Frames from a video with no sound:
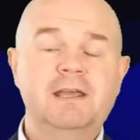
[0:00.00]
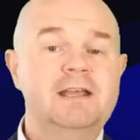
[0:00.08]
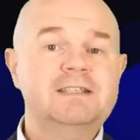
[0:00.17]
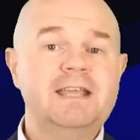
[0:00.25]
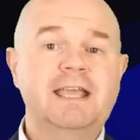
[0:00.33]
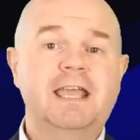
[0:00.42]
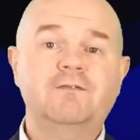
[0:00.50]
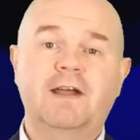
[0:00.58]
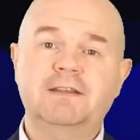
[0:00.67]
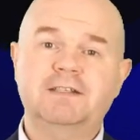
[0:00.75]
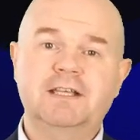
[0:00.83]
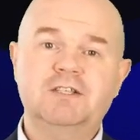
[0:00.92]
Take
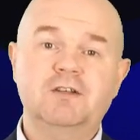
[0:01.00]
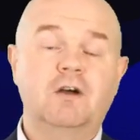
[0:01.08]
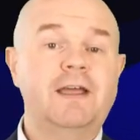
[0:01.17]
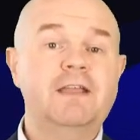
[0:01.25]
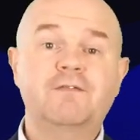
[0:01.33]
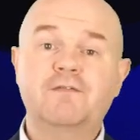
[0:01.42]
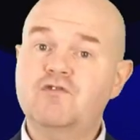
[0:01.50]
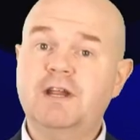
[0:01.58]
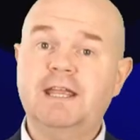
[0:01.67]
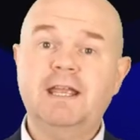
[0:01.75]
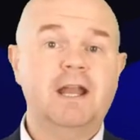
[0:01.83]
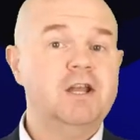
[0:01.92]
advantage of a
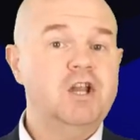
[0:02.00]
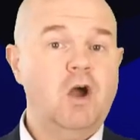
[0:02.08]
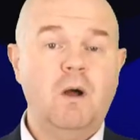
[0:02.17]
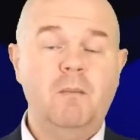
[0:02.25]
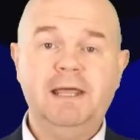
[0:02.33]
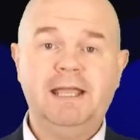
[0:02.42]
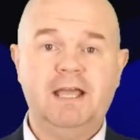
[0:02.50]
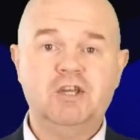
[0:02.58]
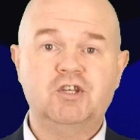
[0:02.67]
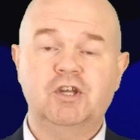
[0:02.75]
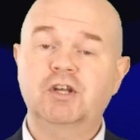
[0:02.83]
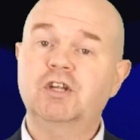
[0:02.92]
free, no
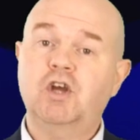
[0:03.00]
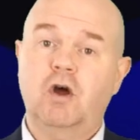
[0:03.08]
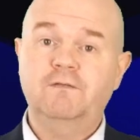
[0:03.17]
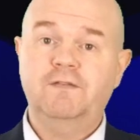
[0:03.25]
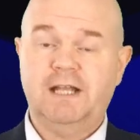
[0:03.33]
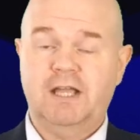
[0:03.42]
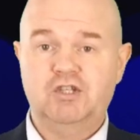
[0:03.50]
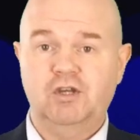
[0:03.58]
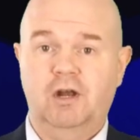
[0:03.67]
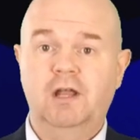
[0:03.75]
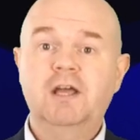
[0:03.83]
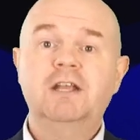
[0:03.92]
obligation,
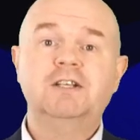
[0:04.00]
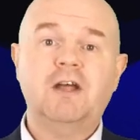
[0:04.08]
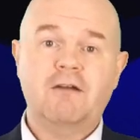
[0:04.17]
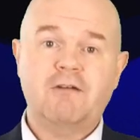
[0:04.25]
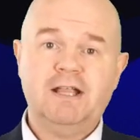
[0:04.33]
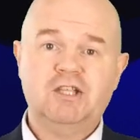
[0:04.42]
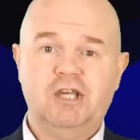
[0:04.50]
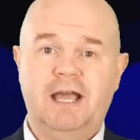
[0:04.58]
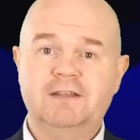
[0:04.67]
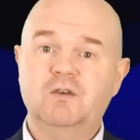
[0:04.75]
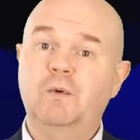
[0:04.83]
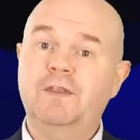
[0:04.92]
confidential, direct
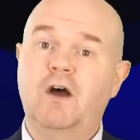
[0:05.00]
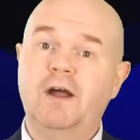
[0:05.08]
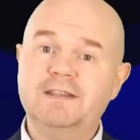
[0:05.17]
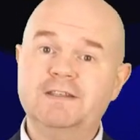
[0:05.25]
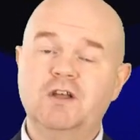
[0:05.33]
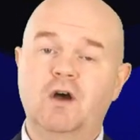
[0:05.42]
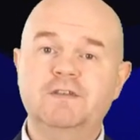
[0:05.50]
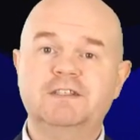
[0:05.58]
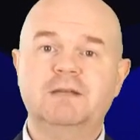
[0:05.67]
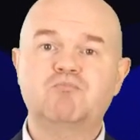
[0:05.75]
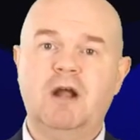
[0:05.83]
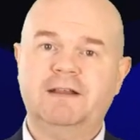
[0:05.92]
chat with our
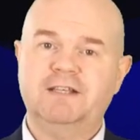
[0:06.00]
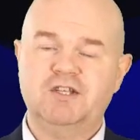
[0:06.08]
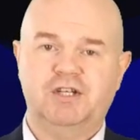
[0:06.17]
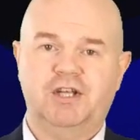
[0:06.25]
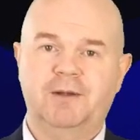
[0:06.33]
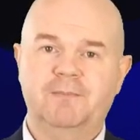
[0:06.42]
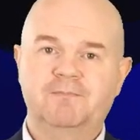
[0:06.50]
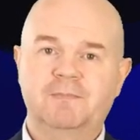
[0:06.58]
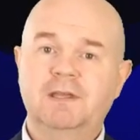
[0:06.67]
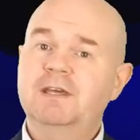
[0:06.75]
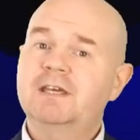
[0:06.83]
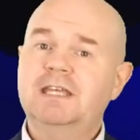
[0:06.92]
insolvency practitioner.
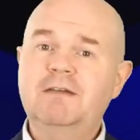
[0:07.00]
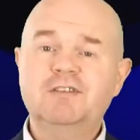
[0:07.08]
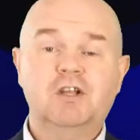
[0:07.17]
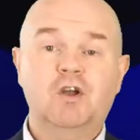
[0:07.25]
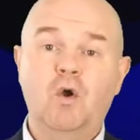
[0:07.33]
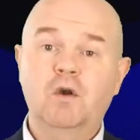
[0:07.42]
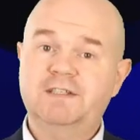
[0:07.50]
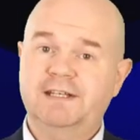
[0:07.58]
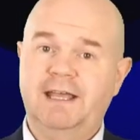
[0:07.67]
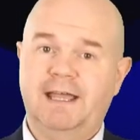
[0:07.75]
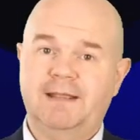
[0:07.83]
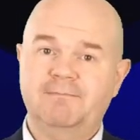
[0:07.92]
Give us a call
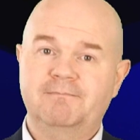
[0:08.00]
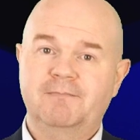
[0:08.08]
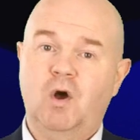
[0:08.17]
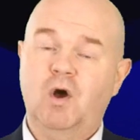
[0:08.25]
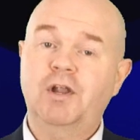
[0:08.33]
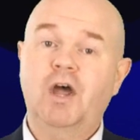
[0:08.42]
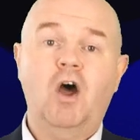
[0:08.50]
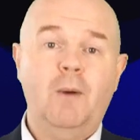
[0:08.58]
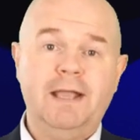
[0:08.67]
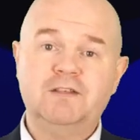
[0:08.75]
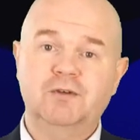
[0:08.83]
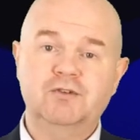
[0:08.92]
today on
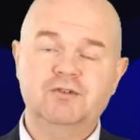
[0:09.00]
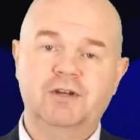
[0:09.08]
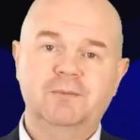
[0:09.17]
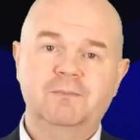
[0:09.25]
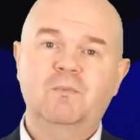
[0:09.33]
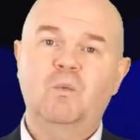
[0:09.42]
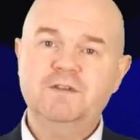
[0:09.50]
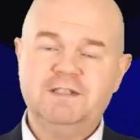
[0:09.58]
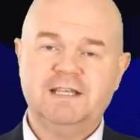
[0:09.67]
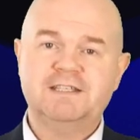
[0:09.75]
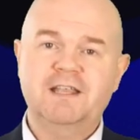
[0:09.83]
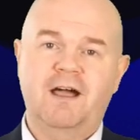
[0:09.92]
0800
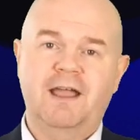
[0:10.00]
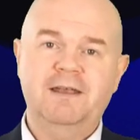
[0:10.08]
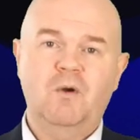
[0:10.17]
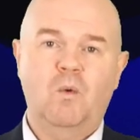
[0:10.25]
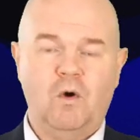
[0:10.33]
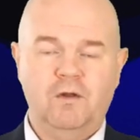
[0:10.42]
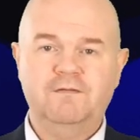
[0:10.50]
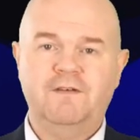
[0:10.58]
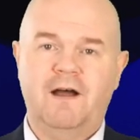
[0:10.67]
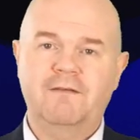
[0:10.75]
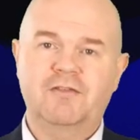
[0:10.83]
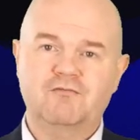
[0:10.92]
169
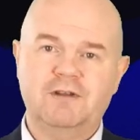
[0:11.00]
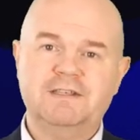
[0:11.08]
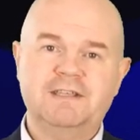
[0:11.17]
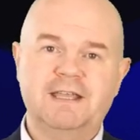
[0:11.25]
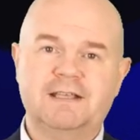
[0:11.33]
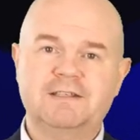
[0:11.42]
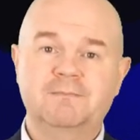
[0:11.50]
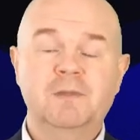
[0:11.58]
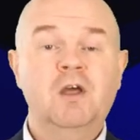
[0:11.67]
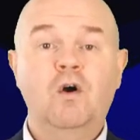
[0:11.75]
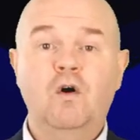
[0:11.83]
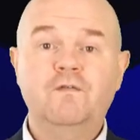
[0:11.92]
1536
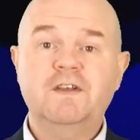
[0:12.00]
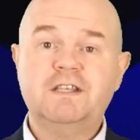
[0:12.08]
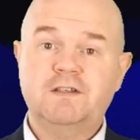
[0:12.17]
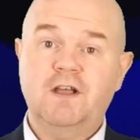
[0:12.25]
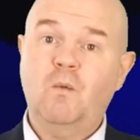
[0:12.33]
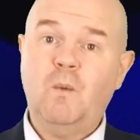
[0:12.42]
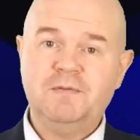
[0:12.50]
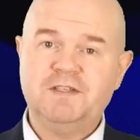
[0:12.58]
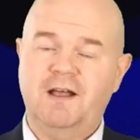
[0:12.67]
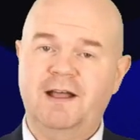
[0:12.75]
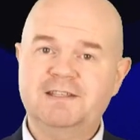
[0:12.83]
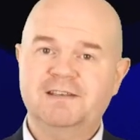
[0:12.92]
or visit our
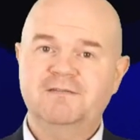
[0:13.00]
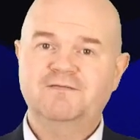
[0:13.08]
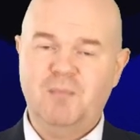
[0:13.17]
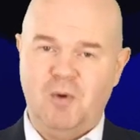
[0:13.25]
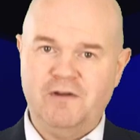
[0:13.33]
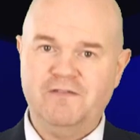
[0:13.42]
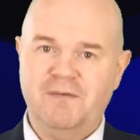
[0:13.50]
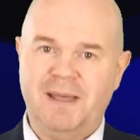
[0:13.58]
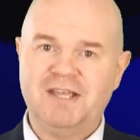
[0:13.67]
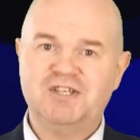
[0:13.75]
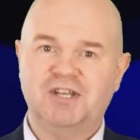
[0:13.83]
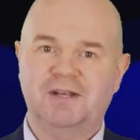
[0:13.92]
website for more
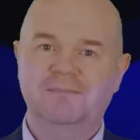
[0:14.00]
information.